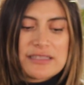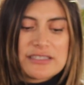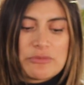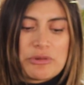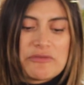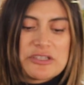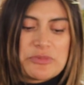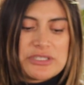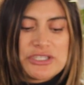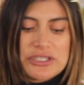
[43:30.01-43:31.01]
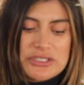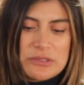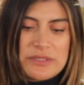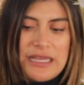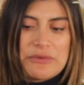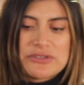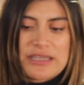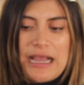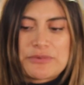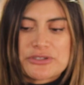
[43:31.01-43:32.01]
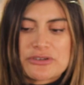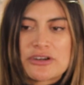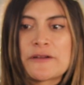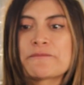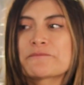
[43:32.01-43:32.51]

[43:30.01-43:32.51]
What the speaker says: in such a privileged position to be able to capture